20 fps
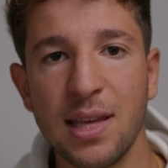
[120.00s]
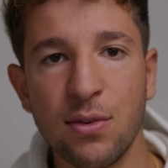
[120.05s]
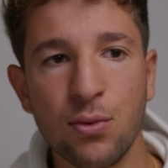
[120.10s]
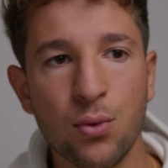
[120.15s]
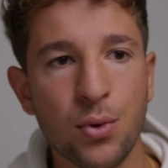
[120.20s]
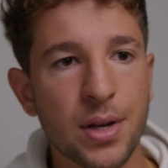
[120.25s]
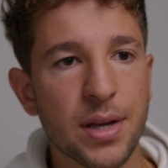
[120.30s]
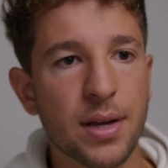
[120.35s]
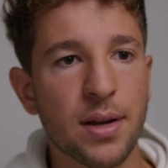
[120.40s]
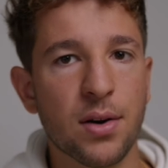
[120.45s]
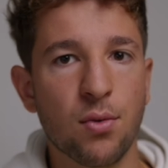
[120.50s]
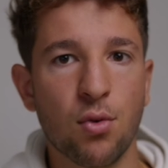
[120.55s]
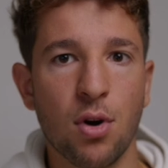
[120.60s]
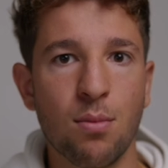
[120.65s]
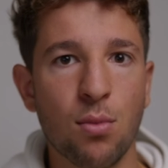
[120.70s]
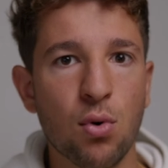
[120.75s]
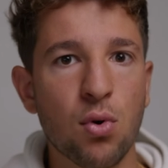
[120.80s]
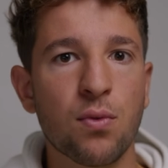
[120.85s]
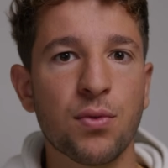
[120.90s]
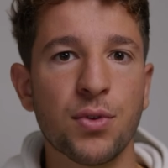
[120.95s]
If we
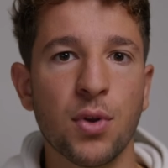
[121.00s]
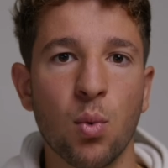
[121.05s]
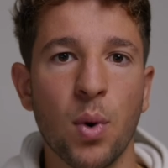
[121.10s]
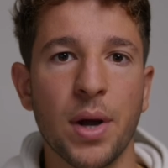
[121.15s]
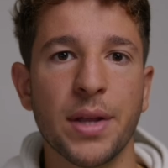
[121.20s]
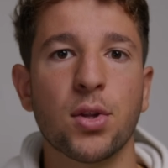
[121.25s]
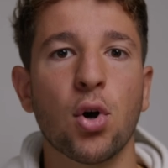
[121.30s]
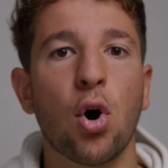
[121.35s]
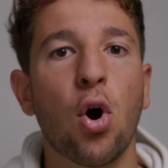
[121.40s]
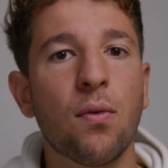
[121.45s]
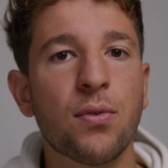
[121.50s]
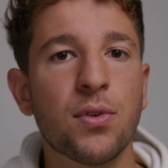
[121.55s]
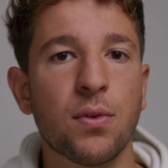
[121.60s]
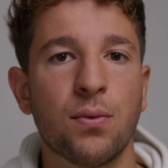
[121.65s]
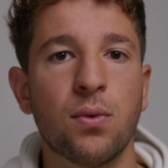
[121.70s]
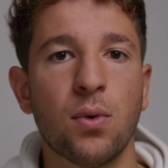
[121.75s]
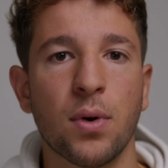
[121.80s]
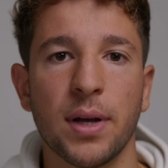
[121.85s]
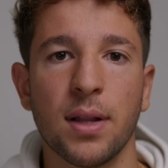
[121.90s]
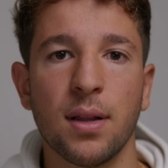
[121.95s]
remove the weight of the
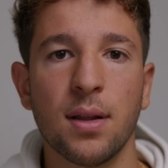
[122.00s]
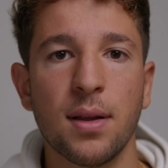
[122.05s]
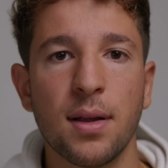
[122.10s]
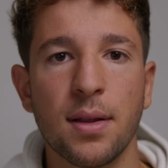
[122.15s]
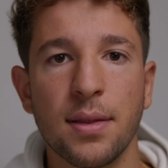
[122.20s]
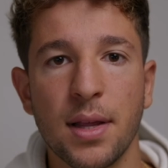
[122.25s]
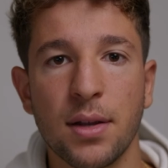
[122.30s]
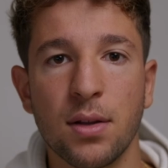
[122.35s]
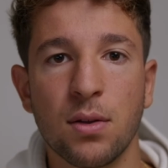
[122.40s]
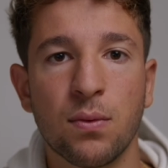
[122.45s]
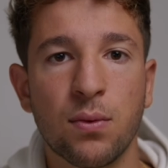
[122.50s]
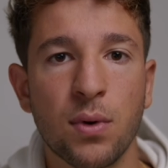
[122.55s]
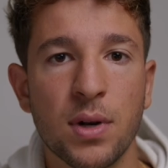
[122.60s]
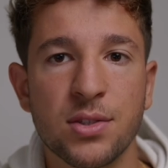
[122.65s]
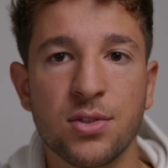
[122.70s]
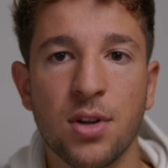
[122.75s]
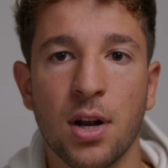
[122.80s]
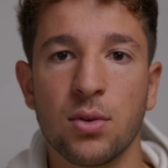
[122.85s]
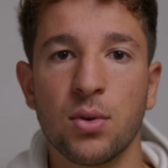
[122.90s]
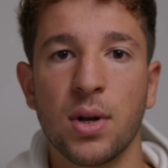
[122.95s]
foil, then the foil
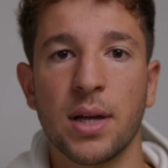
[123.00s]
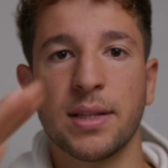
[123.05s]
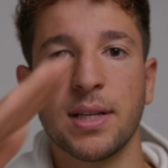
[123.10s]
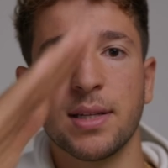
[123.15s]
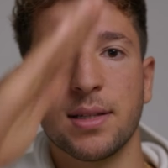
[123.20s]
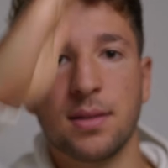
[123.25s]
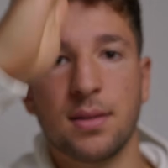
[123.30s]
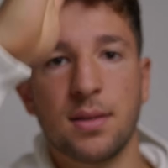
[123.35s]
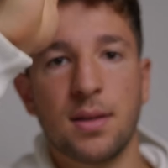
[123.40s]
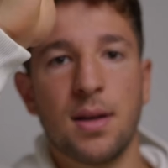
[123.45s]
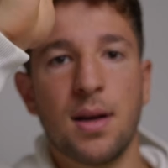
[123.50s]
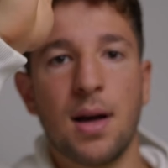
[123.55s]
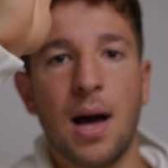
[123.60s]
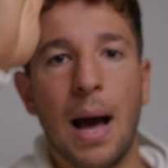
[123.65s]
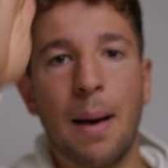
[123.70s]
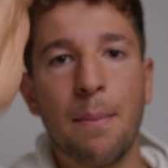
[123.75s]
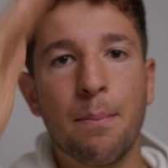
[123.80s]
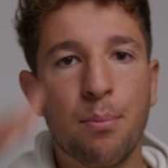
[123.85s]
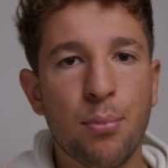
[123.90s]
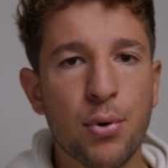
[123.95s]
is gonna do like this.
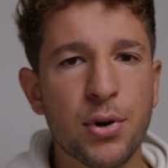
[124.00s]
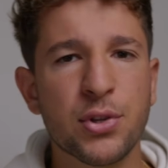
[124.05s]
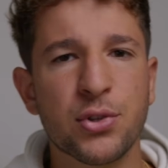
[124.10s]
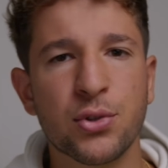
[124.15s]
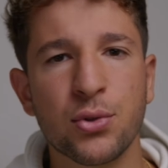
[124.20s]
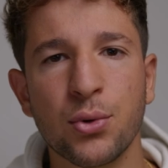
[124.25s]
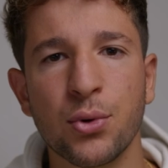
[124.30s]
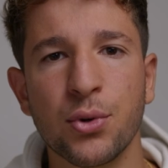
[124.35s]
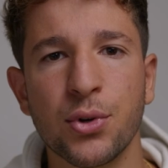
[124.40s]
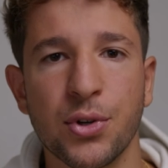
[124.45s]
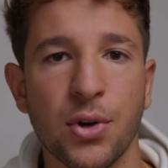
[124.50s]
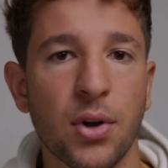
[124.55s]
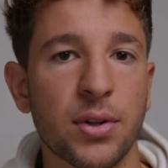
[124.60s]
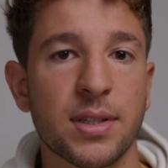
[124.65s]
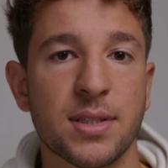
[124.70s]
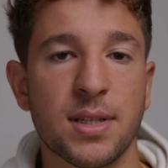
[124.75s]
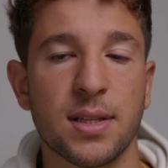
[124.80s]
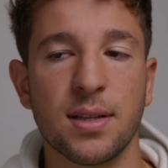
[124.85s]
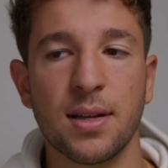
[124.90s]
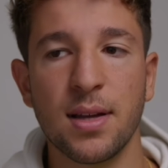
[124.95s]
I'm pretty sure you
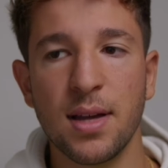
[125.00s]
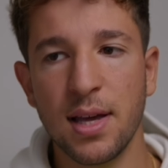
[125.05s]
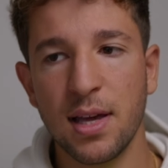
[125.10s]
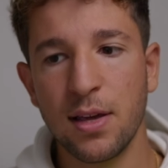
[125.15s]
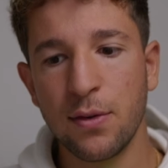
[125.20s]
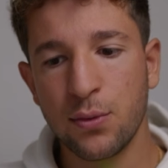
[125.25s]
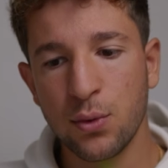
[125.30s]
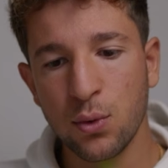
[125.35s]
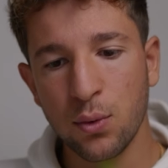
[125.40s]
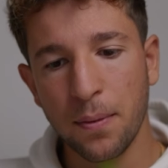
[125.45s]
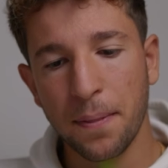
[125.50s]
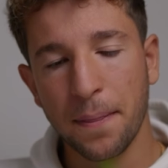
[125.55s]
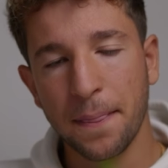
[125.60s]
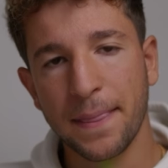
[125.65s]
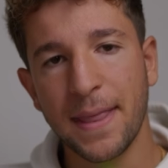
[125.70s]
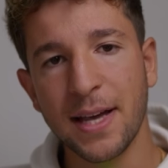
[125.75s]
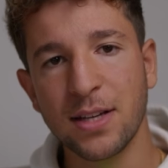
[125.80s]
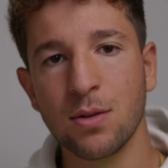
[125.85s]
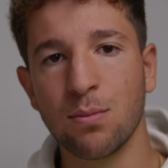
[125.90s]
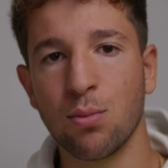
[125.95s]
notice it. If you
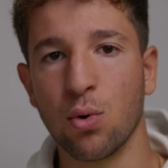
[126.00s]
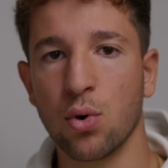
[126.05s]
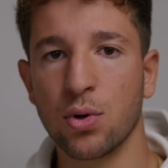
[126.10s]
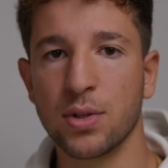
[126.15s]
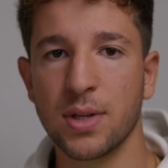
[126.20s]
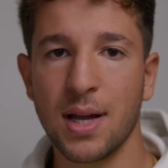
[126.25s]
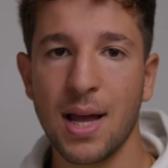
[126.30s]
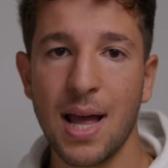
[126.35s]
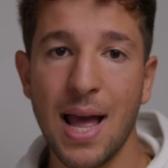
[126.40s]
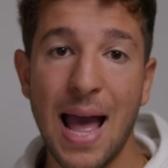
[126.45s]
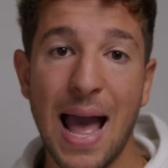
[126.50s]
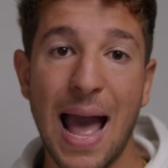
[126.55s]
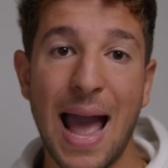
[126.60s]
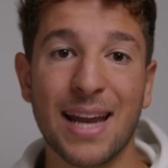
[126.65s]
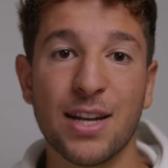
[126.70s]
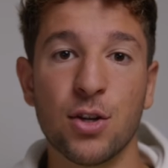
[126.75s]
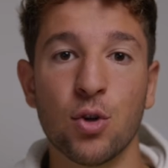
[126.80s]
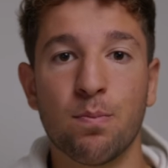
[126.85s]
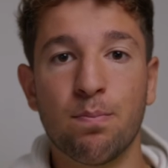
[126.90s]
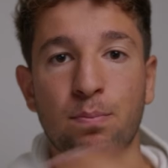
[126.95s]
take the board
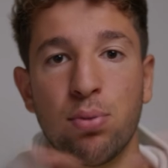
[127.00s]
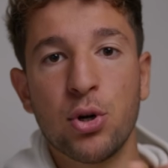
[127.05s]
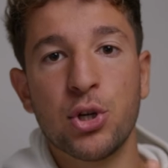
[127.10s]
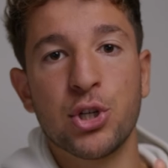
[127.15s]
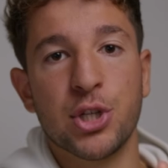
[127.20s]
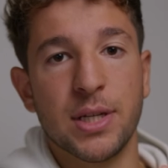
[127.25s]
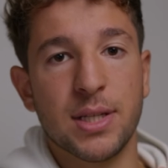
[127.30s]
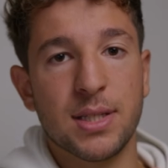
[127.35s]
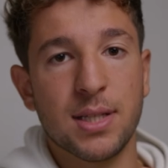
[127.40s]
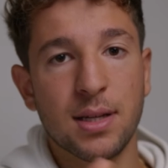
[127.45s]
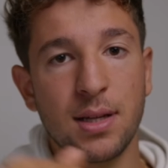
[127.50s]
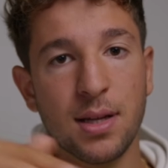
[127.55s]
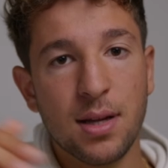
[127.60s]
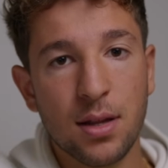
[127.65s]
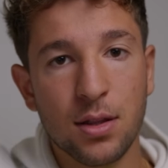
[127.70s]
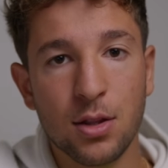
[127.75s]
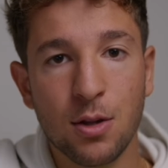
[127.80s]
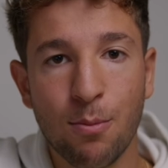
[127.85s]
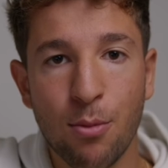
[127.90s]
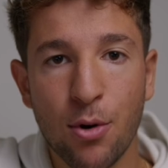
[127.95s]
and you push it,
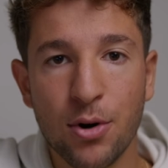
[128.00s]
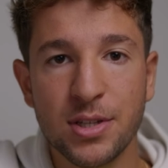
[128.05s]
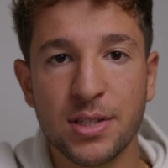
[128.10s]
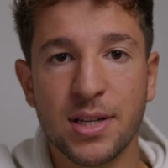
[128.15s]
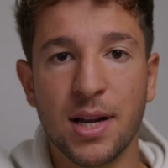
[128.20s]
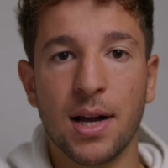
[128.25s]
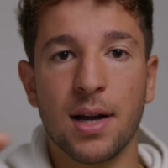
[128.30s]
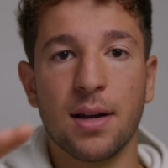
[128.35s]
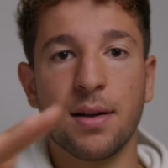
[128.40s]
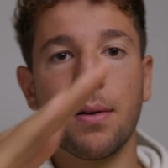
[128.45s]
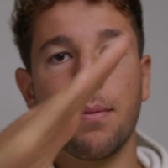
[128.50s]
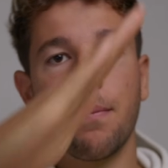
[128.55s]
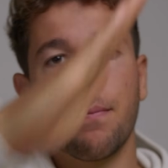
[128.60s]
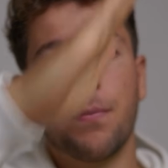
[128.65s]
the board is gonna